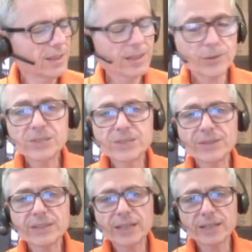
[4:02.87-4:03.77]
the rest of the
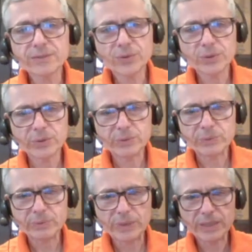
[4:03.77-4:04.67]
gang for
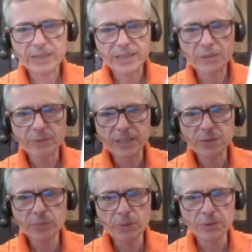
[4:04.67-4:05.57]
getting my
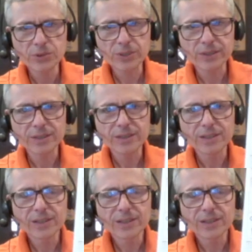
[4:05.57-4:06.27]
name published here.